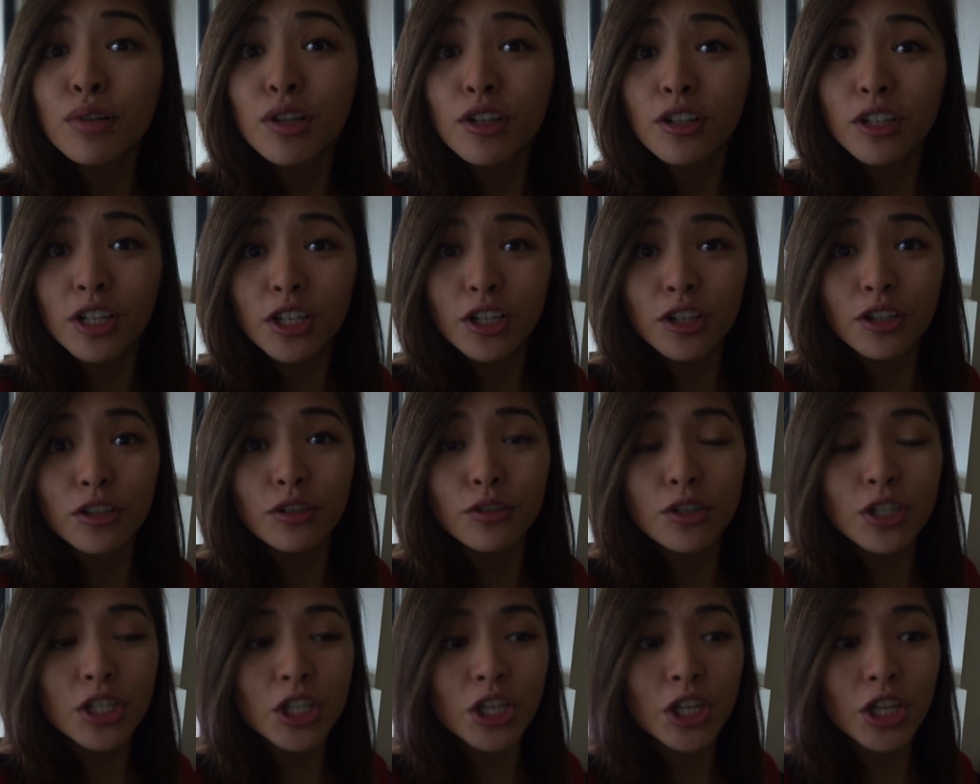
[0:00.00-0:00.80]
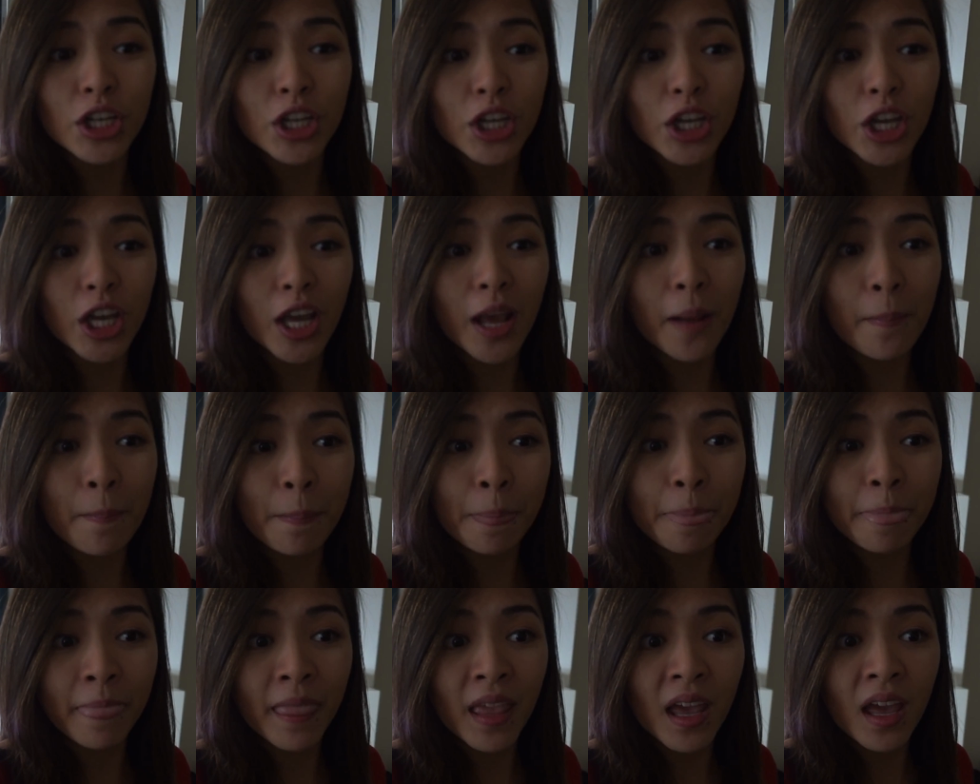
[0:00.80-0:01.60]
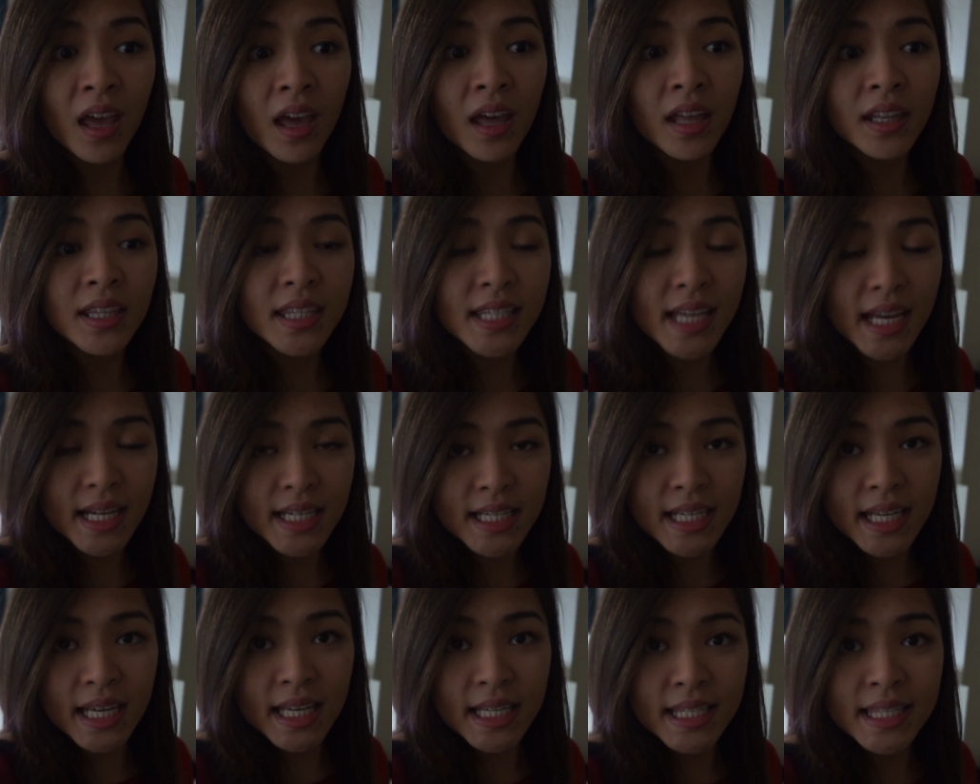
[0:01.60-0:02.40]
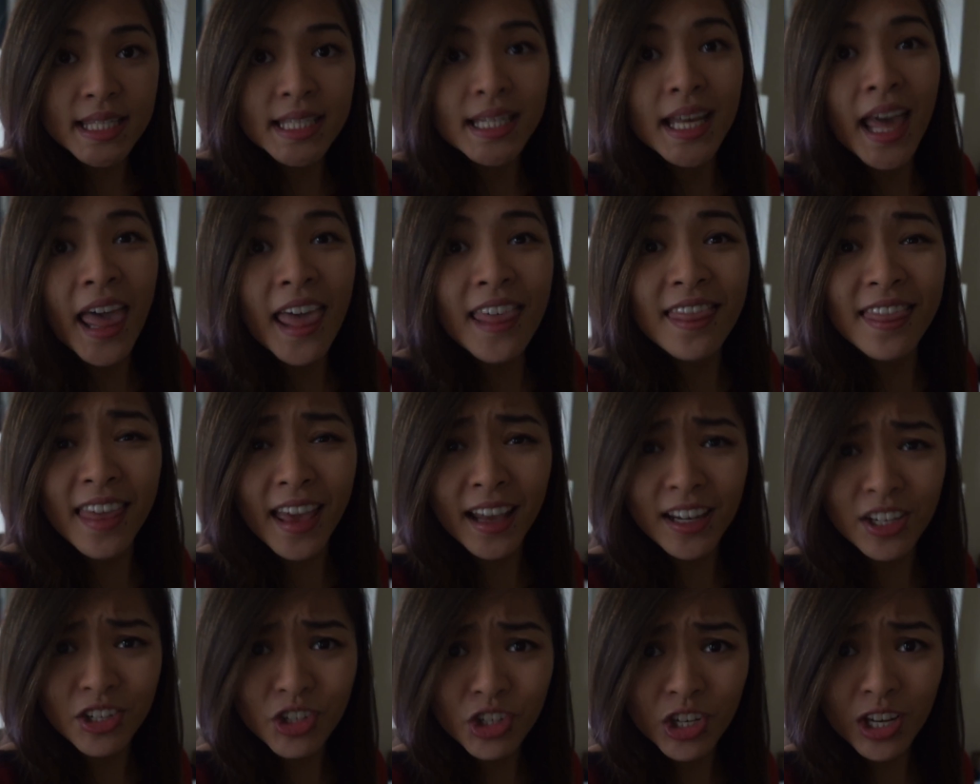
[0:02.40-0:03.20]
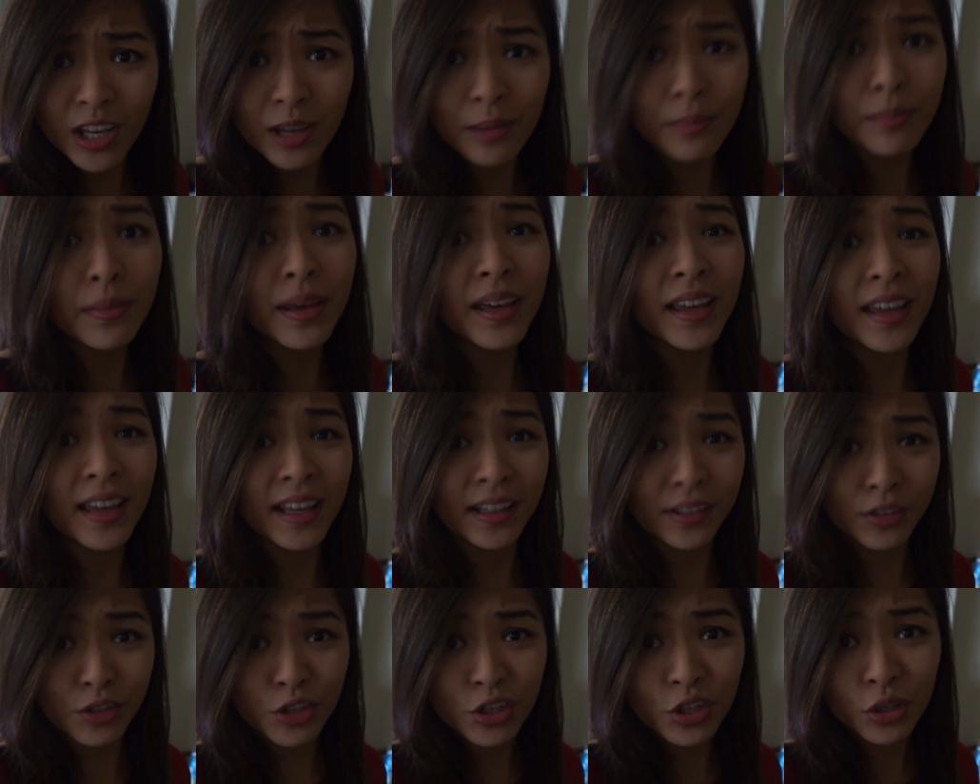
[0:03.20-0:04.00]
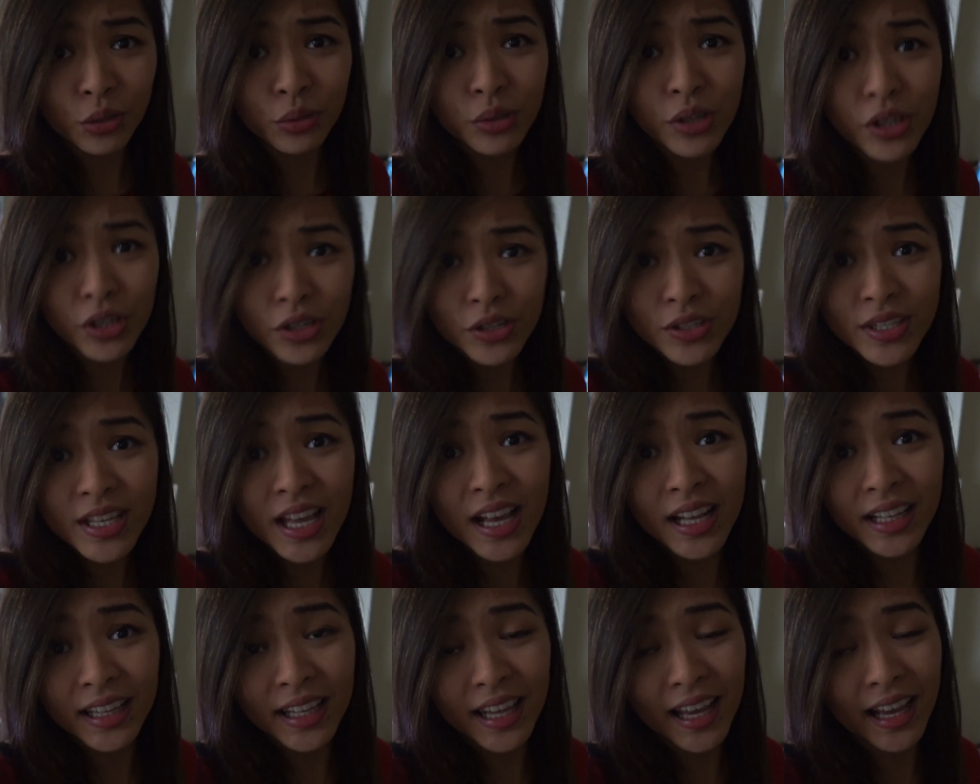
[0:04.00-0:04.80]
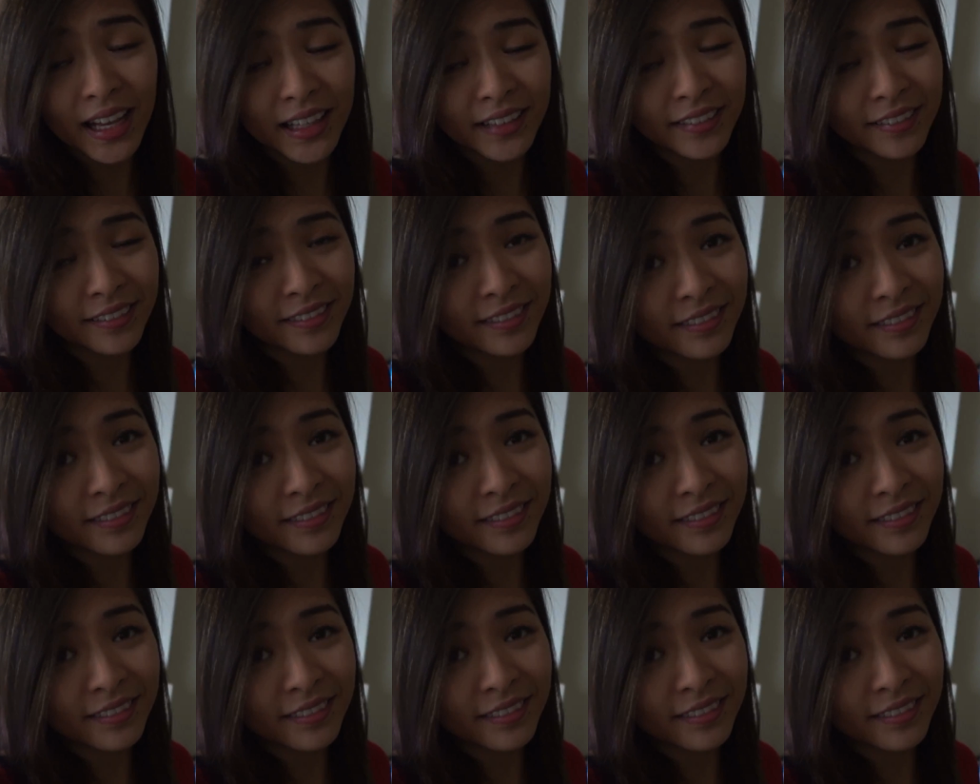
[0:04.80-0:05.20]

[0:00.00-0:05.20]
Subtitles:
we're gonna go to dentist, then gym, hit the shoulders, and then